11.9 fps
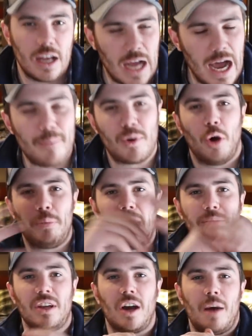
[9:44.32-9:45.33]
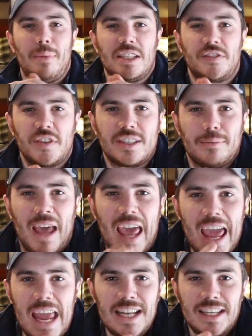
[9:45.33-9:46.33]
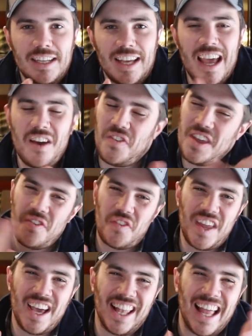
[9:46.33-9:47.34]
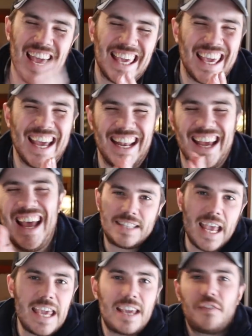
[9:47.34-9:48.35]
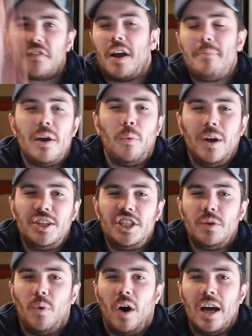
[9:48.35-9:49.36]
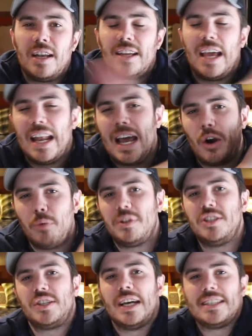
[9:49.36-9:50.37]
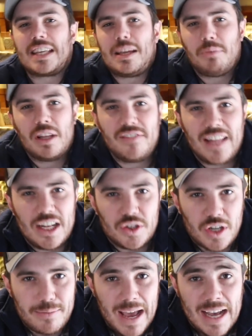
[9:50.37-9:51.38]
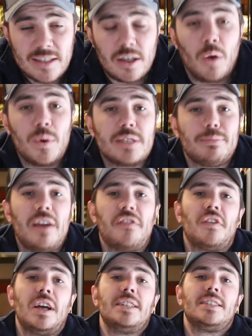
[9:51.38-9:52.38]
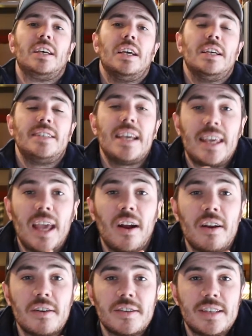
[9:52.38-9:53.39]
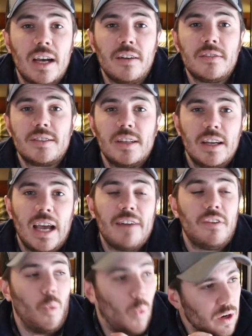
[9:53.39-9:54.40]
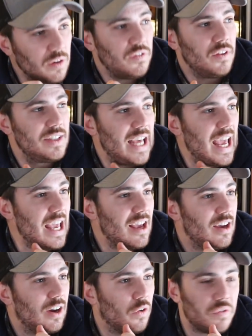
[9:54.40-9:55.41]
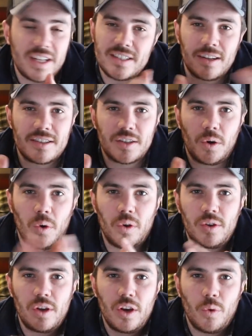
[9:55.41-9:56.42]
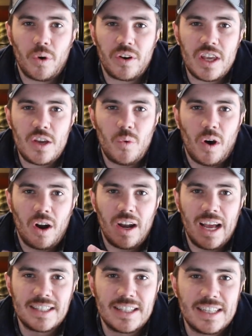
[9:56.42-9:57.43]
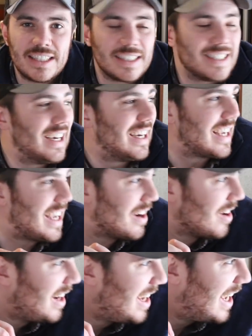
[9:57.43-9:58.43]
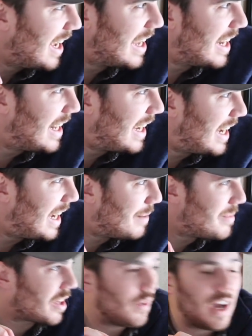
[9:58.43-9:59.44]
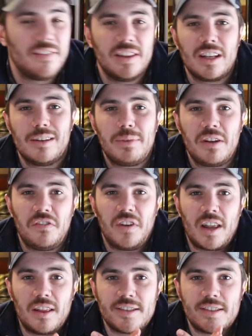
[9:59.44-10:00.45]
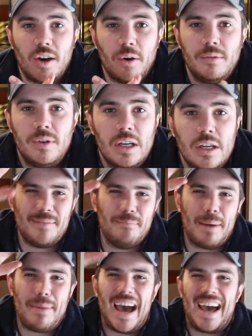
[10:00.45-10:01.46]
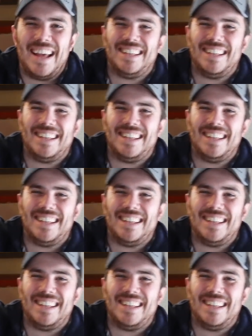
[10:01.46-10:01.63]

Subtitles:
I'm gonna open up the comments for some hate if you feel like it. Take from it what you want, and I hope that you guys keep living that dream. As always, my friends, take care of yourselves. Have a wonderful day. Hopefully it's not as cold where you are as it is here. And I'm gonna go have a little bit of fun in the snow. Bye-bye.